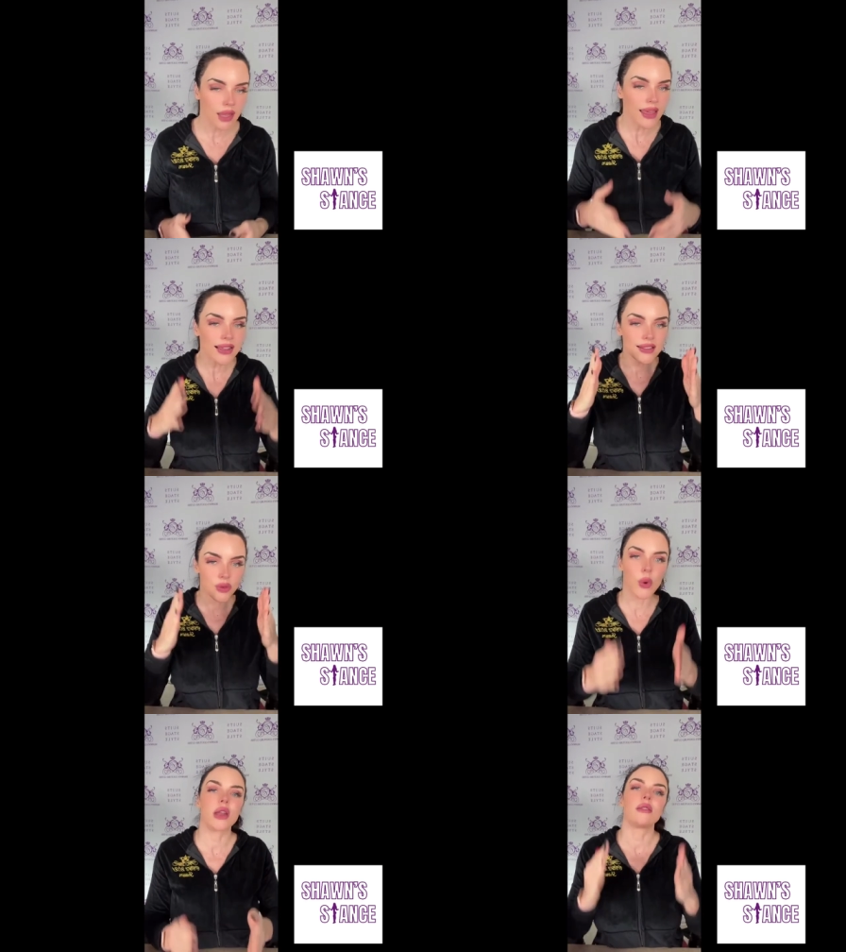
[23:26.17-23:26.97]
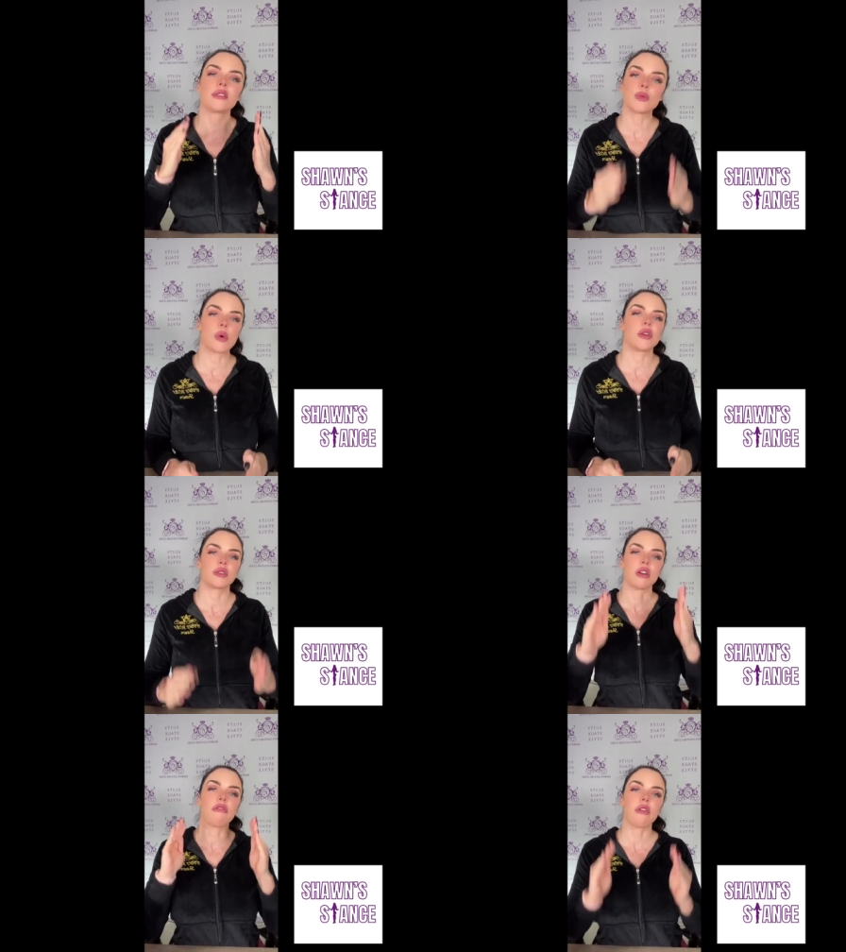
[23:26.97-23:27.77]
And that's sweating the small
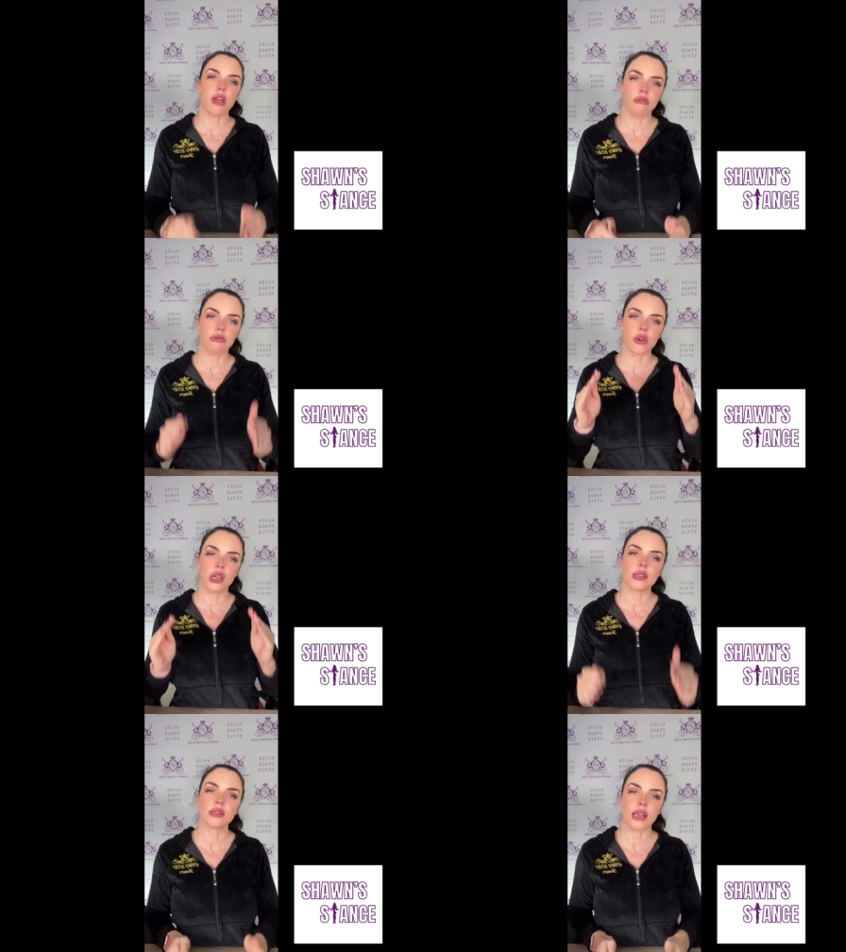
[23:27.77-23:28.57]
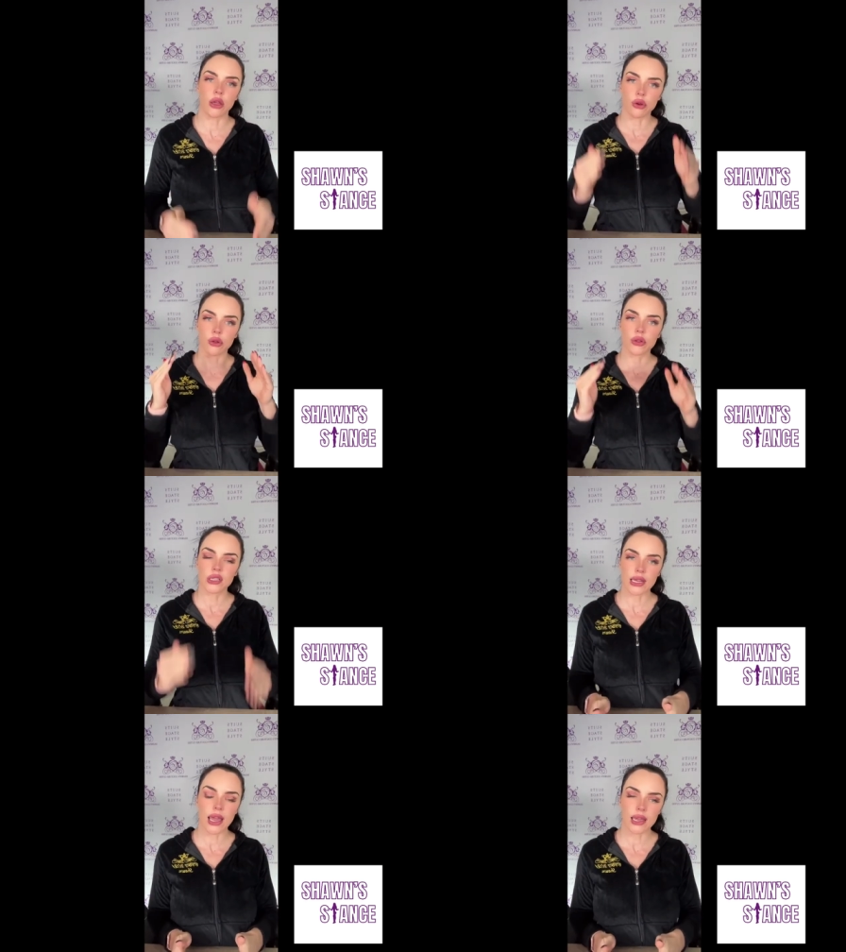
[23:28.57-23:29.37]
stuff every single
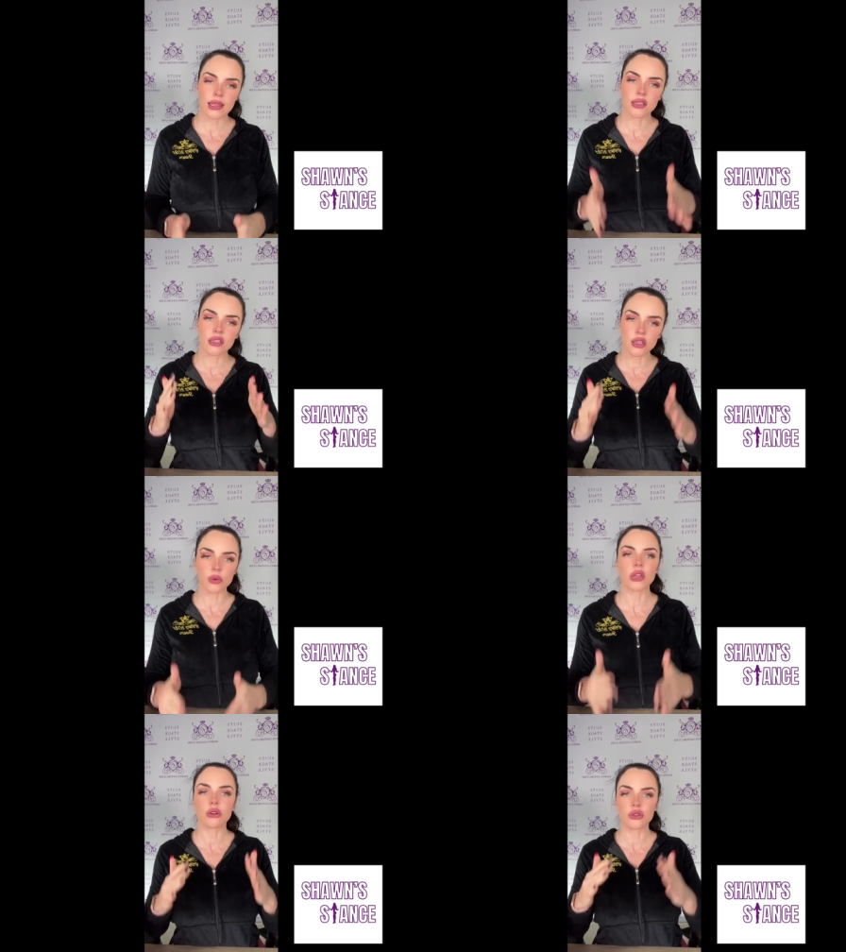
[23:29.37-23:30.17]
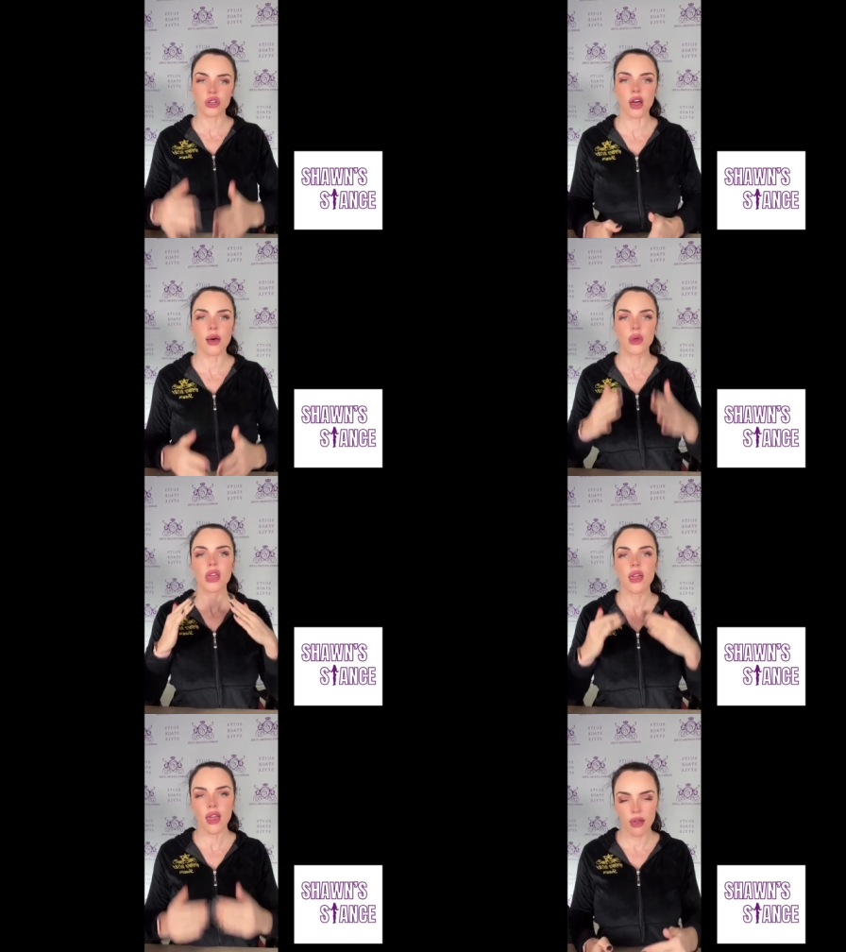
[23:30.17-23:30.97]
day. That's doing your job
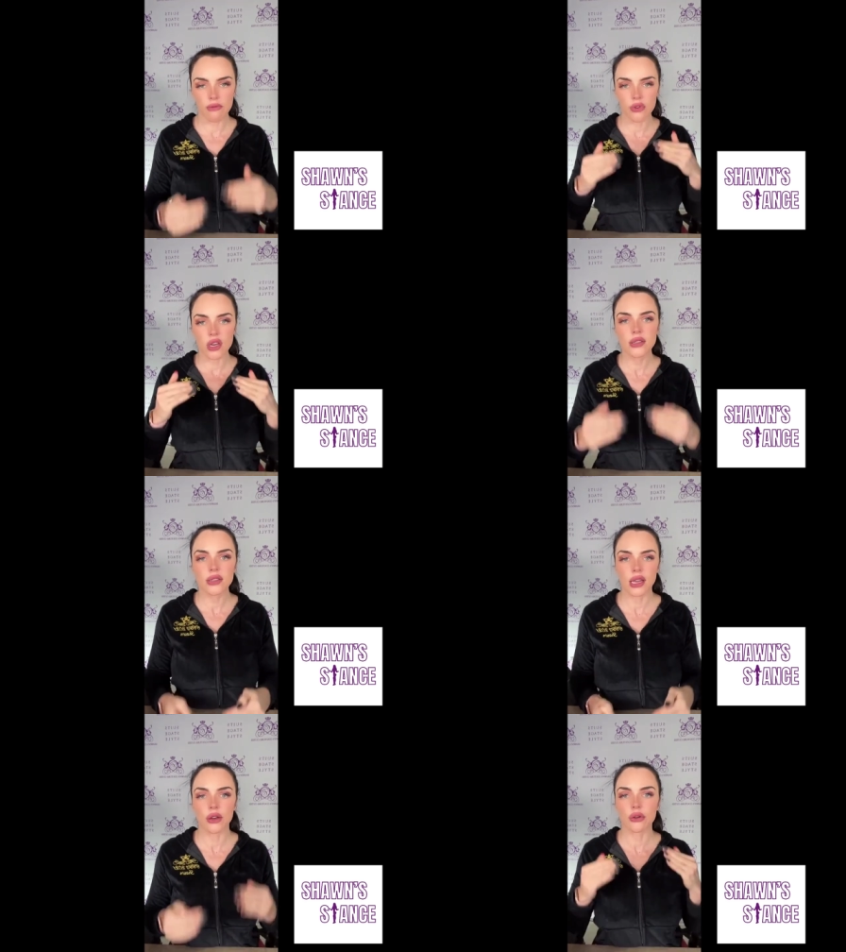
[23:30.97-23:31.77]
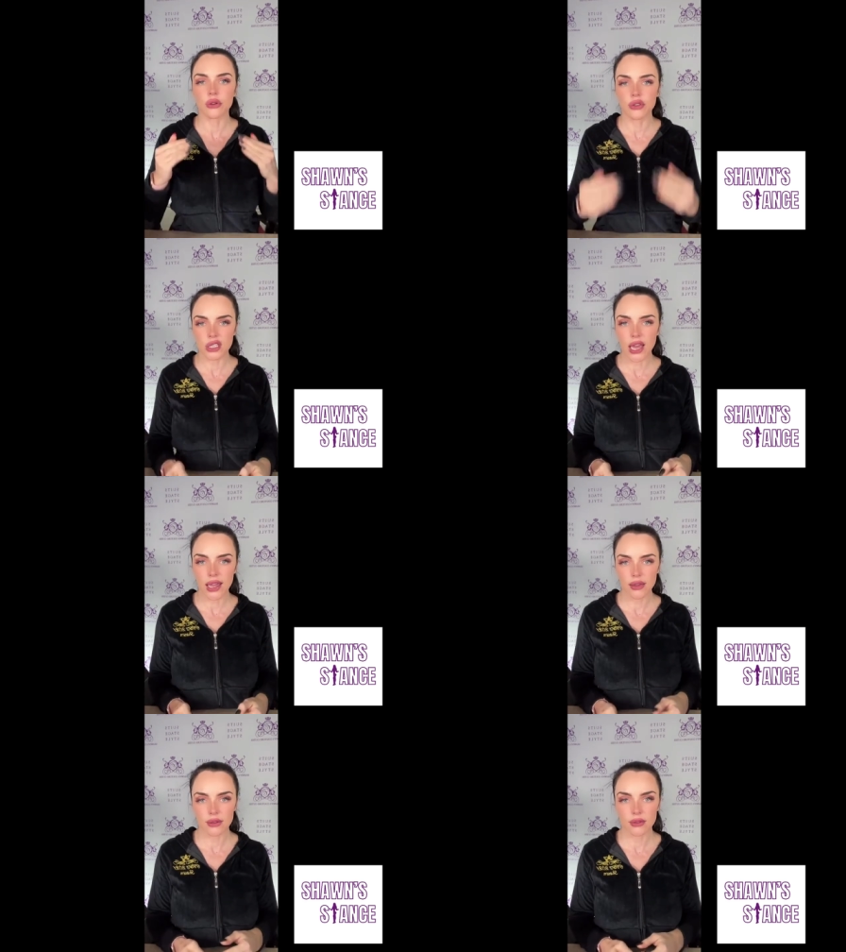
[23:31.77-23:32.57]
every single
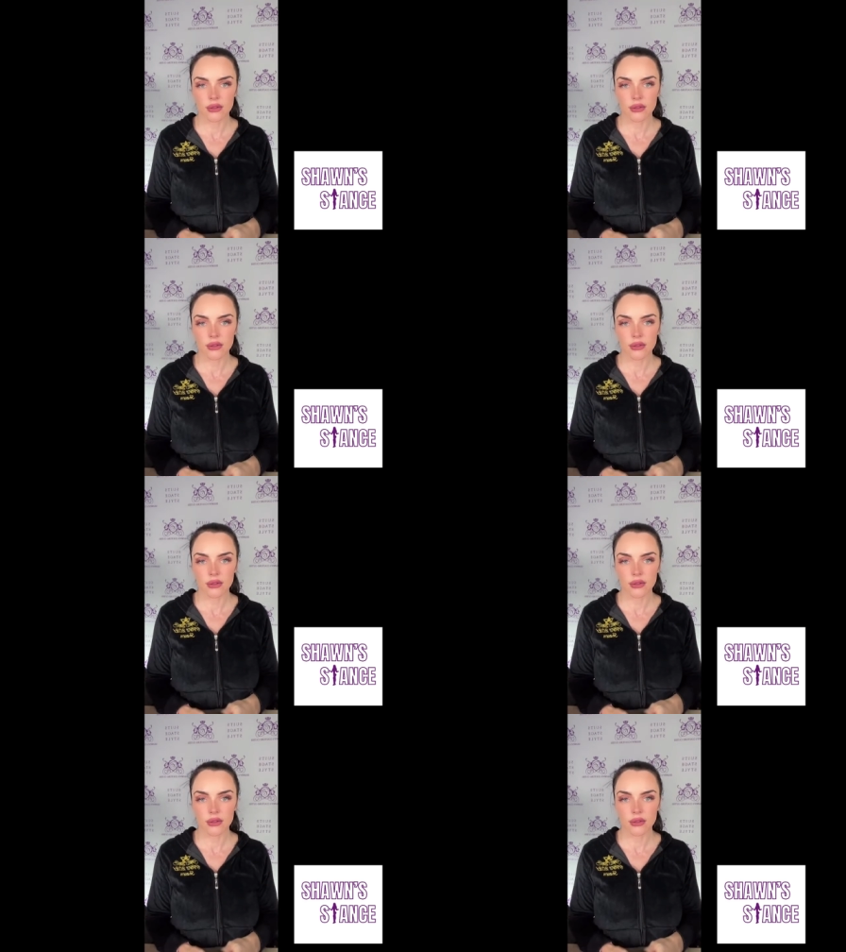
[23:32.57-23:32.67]
day.